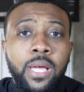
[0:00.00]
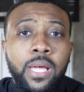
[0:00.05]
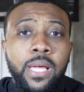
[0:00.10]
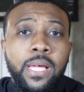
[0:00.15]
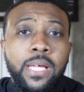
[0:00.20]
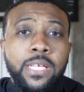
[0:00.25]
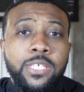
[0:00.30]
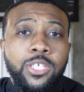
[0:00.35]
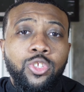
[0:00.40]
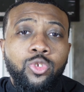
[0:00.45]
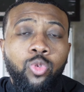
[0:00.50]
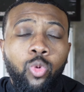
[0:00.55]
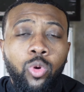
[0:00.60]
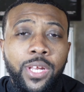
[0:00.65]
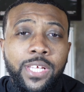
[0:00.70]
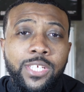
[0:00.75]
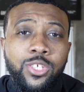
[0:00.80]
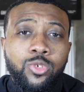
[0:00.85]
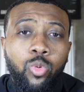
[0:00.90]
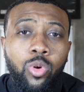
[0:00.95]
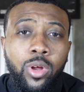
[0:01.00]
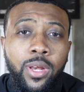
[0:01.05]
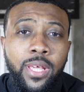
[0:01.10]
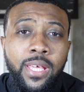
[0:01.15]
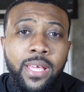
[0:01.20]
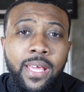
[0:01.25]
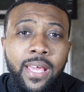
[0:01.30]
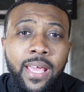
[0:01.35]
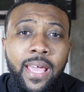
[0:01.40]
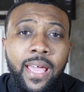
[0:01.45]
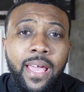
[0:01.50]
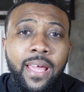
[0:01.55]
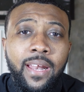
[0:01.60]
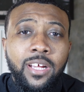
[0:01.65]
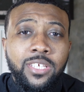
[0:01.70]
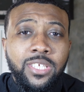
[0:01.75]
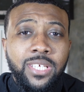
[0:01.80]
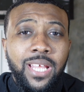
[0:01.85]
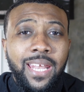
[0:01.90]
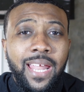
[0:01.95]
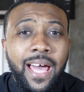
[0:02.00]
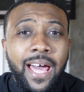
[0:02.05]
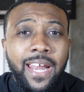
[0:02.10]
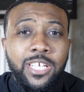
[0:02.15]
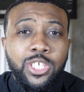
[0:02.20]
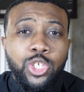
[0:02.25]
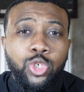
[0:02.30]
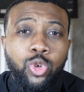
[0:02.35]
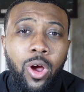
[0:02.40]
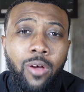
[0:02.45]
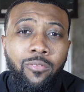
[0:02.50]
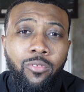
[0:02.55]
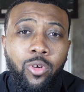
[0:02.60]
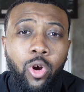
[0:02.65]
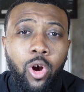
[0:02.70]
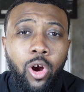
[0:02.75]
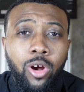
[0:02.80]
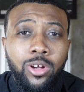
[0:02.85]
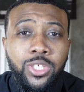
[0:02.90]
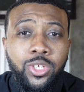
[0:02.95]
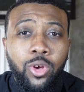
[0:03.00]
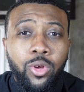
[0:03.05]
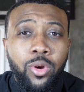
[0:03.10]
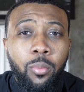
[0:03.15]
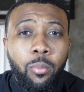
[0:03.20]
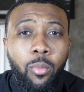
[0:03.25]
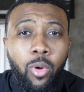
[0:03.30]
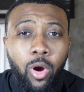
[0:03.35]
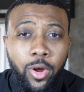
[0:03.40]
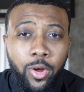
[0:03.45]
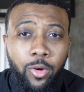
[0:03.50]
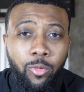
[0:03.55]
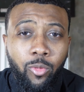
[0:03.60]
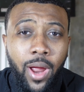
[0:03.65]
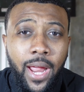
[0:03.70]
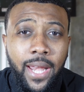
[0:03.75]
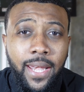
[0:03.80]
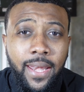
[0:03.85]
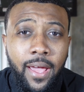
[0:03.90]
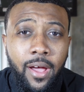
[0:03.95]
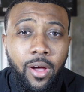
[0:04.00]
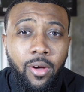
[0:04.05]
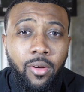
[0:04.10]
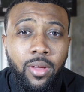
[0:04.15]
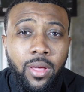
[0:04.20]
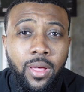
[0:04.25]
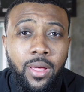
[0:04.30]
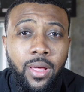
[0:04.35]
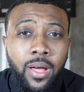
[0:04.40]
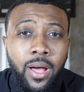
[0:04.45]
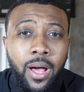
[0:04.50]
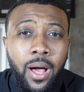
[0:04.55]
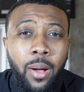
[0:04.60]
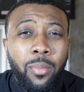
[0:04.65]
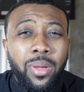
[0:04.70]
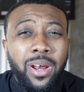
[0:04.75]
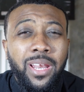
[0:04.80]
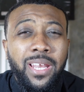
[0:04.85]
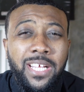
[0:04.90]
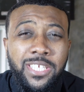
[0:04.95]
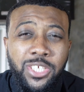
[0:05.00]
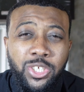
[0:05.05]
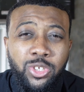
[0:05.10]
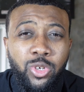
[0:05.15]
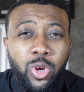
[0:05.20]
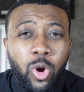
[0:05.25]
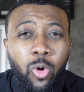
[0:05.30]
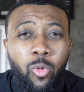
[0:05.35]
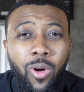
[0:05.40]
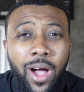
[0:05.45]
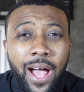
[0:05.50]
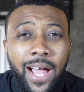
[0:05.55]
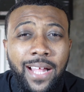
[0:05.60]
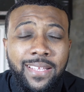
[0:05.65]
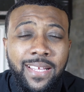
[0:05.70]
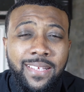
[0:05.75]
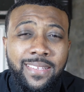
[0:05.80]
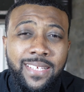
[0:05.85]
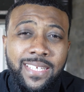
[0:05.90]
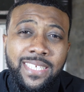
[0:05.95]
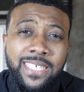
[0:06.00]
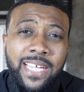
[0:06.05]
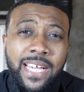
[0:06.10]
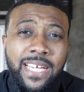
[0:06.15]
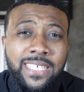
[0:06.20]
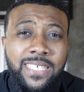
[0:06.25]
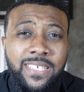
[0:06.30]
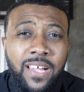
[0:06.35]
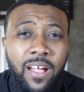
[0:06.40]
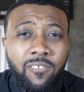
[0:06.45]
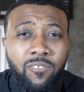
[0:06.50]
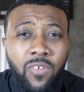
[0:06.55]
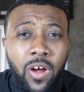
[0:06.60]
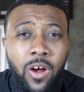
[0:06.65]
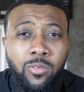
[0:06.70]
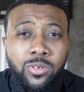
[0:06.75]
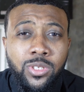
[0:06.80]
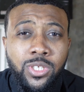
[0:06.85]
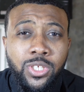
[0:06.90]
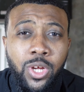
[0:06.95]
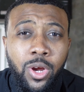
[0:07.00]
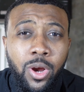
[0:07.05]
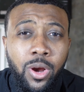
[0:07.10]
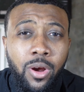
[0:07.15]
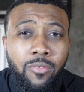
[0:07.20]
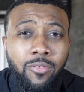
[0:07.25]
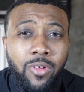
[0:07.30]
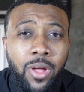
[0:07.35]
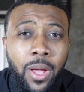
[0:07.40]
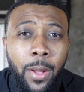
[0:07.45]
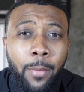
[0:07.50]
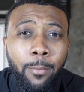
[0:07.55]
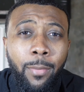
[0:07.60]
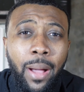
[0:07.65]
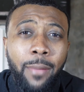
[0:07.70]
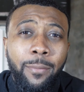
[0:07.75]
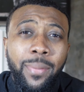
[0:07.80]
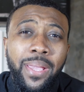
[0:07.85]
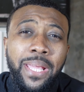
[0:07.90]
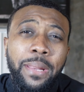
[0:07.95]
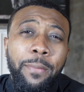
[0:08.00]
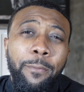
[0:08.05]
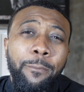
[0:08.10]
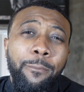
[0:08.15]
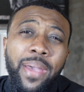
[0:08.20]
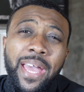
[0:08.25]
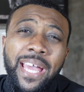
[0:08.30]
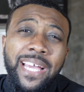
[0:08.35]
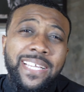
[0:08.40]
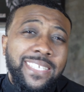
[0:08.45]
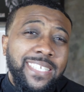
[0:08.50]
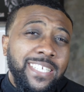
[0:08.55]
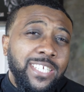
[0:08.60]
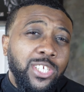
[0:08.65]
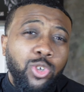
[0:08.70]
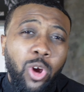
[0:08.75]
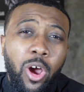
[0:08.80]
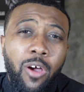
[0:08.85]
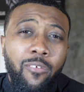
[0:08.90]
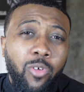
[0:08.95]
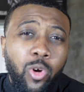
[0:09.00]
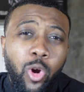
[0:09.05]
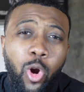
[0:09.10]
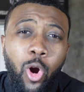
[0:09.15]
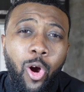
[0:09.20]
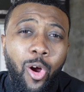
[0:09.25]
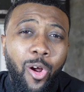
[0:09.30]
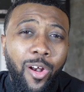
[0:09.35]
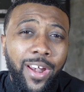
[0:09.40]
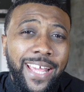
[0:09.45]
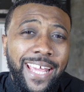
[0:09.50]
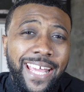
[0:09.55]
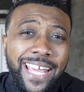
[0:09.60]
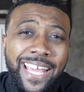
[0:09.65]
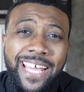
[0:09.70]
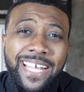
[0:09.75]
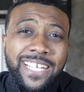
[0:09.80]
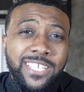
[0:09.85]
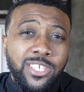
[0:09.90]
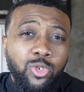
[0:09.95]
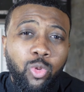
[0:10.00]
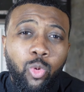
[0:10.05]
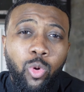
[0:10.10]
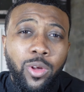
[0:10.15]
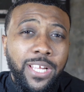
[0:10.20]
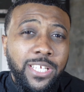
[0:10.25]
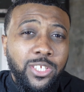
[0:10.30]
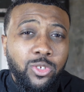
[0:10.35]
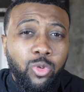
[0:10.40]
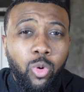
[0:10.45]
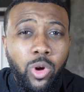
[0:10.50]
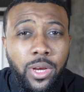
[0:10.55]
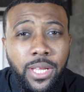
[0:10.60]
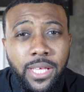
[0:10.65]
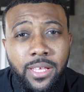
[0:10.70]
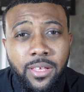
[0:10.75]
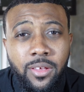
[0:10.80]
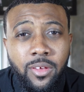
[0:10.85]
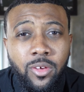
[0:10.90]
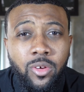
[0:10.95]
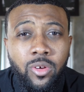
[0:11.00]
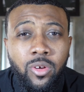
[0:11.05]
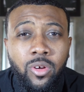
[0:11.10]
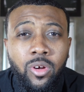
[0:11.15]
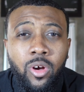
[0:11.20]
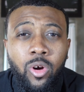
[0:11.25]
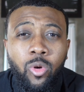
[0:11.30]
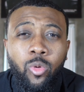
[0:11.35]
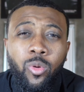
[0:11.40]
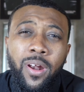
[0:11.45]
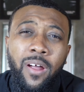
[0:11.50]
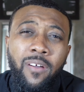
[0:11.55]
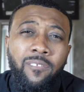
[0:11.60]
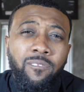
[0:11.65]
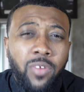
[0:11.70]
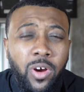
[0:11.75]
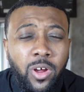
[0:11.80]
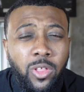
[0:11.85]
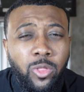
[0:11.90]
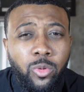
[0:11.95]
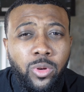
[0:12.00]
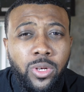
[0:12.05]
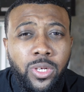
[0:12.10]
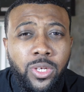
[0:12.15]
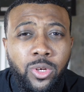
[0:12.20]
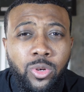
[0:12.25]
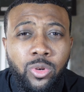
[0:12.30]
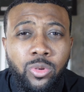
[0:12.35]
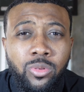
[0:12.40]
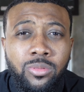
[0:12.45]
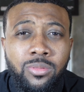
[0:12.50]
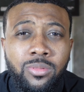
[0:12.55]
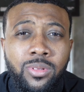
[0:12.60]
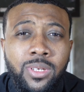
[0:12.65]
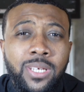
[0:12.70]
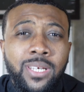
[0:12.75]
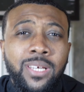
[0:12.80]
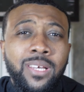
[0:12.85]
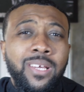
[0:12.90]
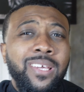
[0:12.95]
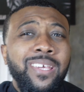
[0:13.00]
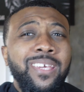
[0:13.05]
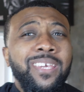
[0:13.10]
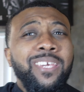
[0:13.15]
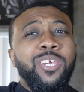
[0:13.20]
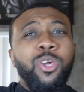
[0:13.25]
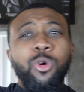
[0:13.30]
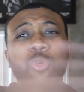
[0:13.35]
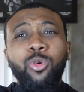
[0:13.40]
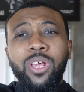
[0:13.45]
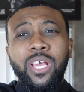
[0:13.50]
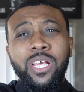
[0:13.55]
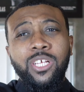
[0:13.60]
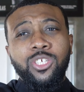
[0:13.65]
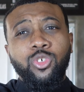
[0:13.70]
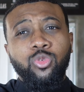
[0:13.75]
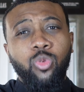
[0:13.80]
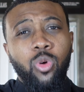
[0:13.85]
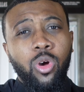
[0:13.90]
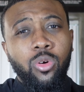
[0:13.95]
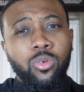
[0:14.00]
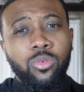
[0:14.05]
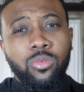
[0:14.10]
It's 2020 and there's a lot of travel cards on the market right now. I'm gonna let you know why I think the Chase Sapphire Reserve might be the best travel card in 2020. Without further ado, cue the intro.